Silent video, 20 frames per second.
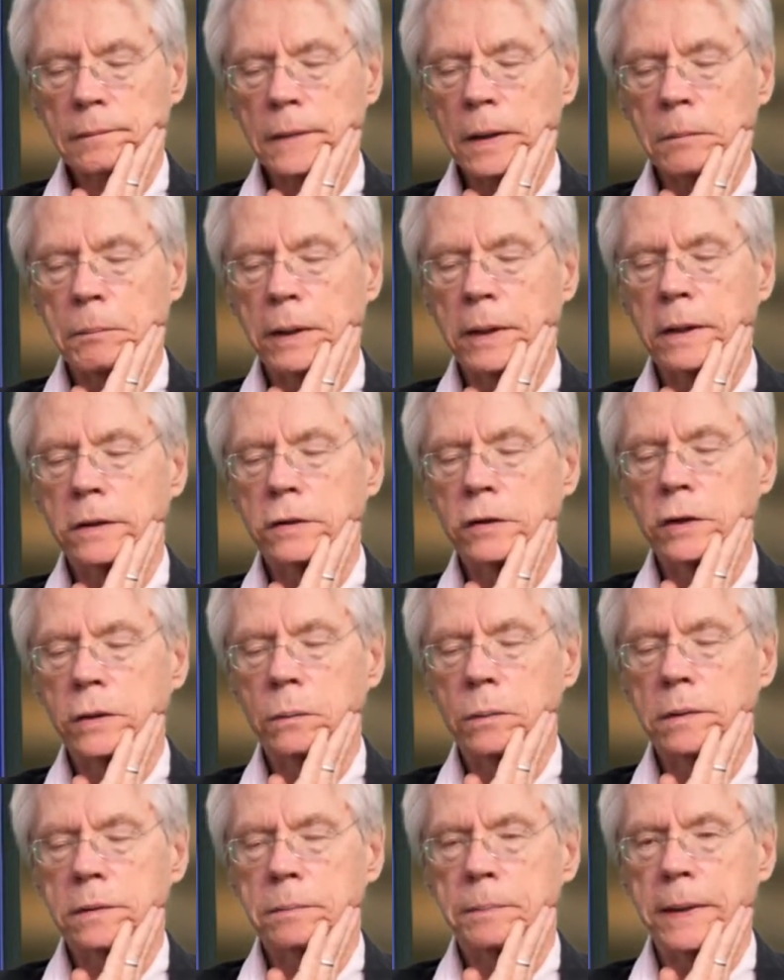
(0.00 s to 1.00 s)
because she
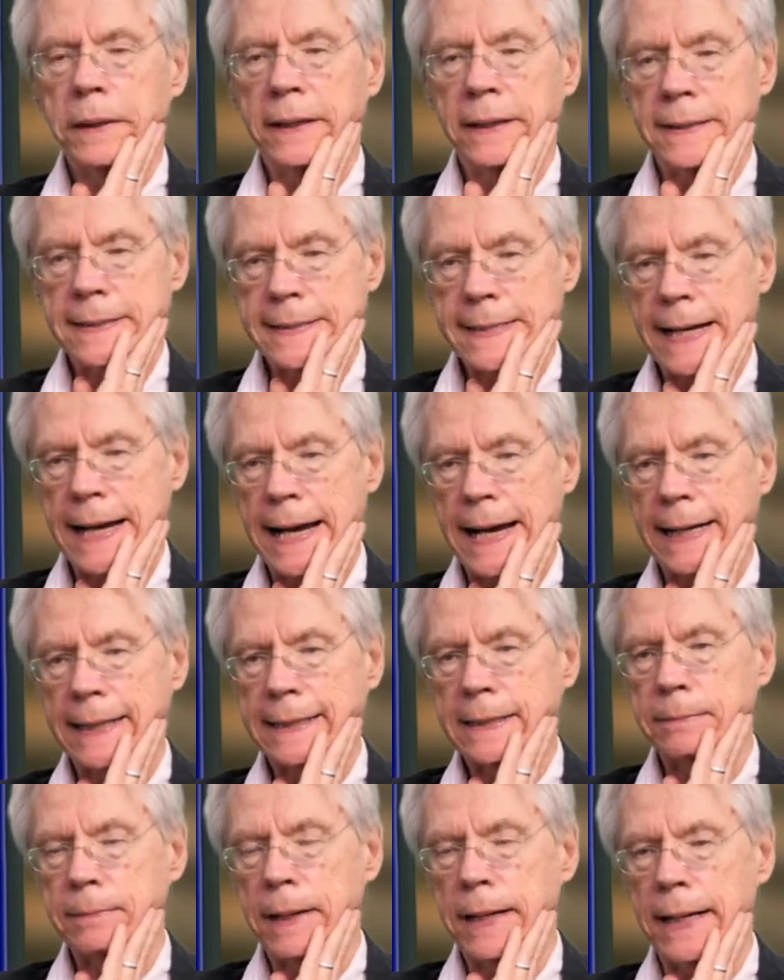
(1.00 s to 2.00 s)
was being
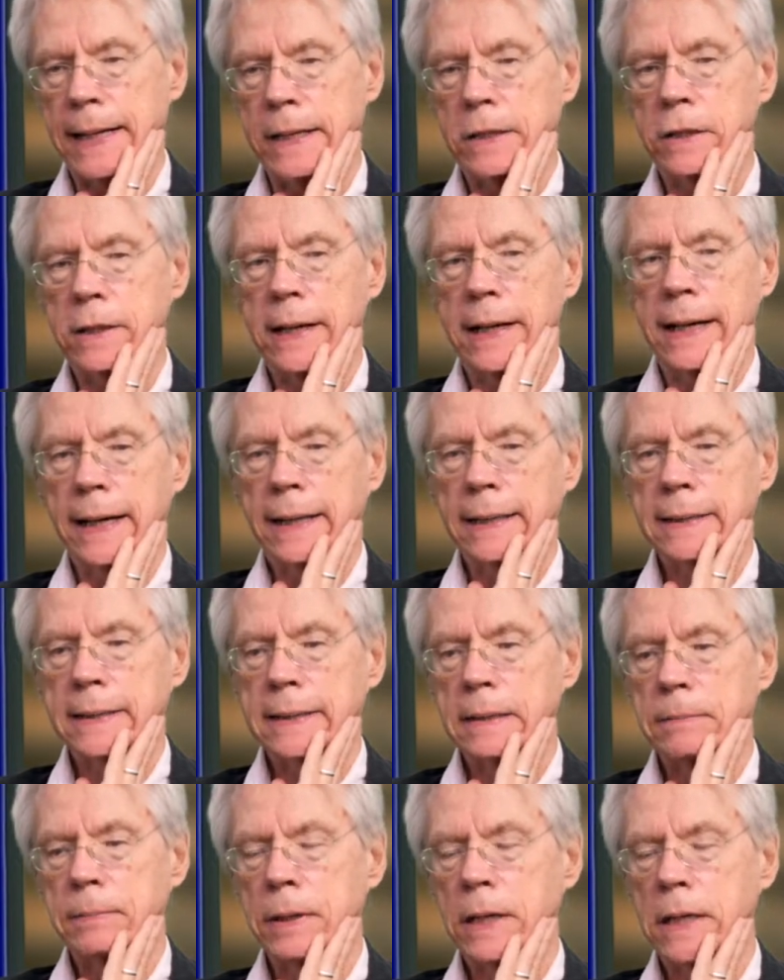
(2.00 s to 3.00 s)
attacked by her
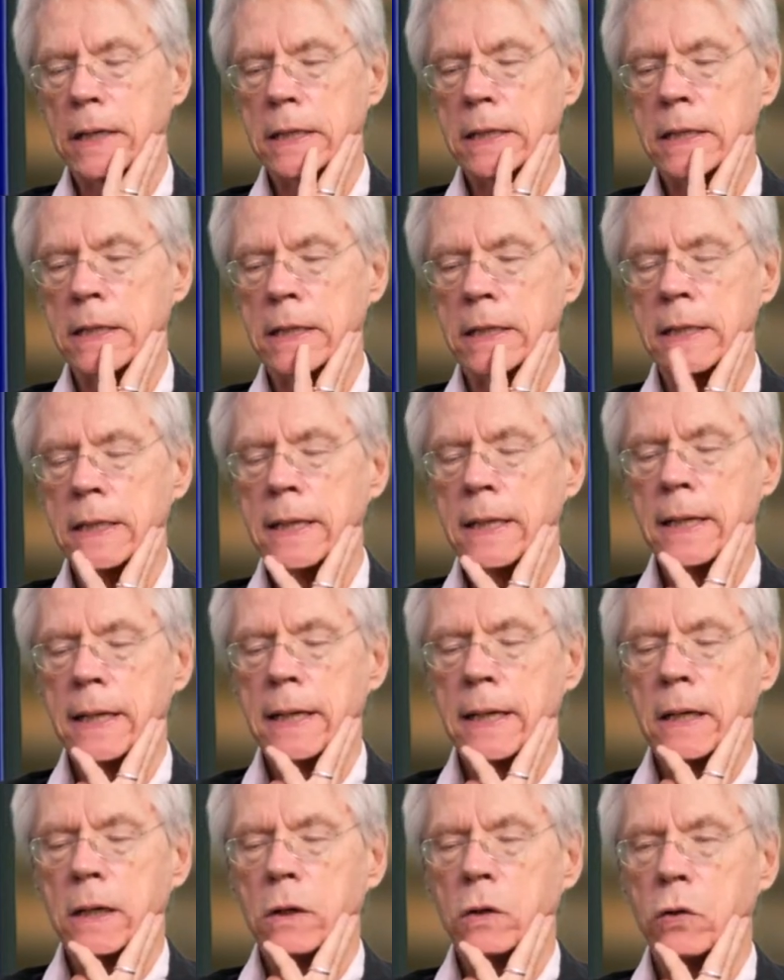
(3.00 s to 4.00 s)
ex-partner
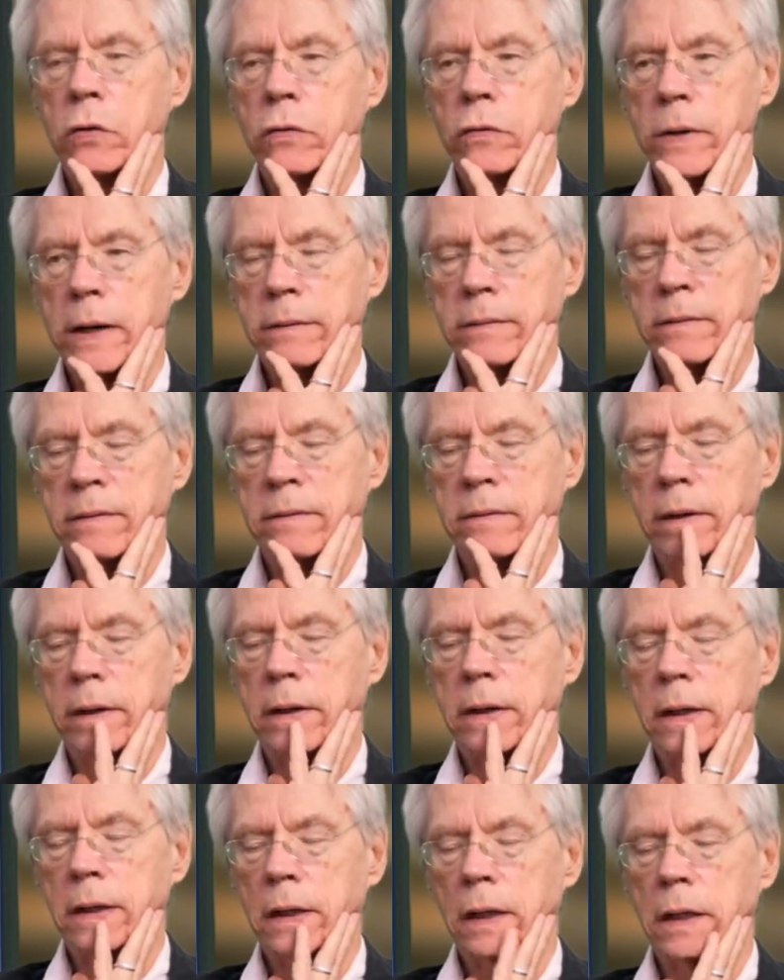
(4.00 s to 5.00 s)
who threatened to
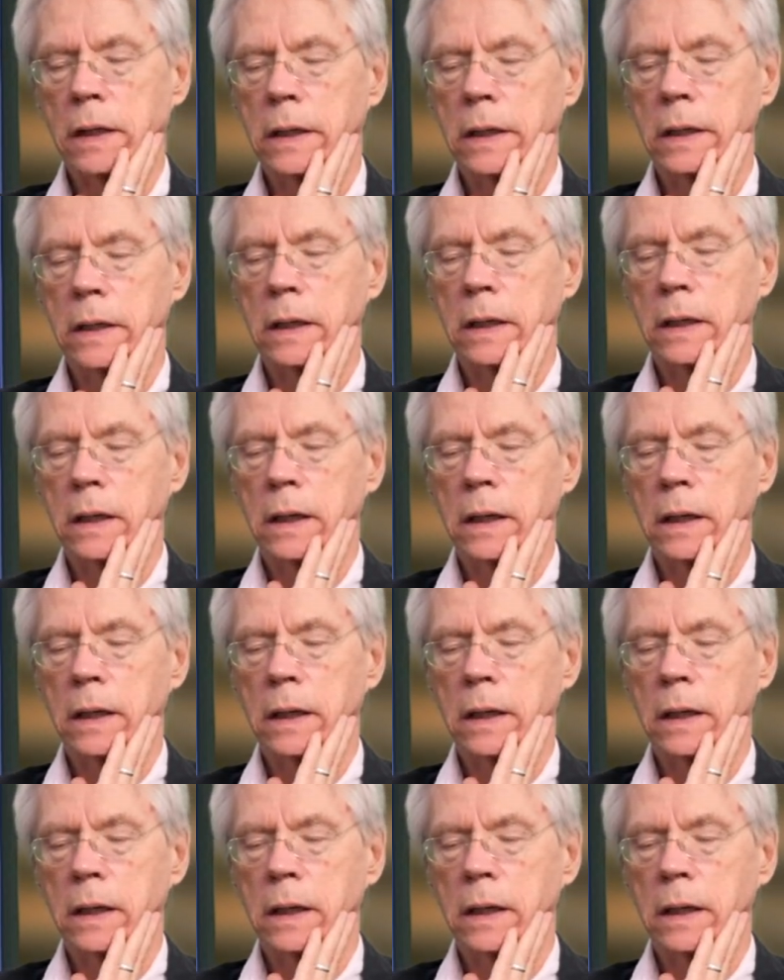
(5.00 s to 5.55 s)
kill her.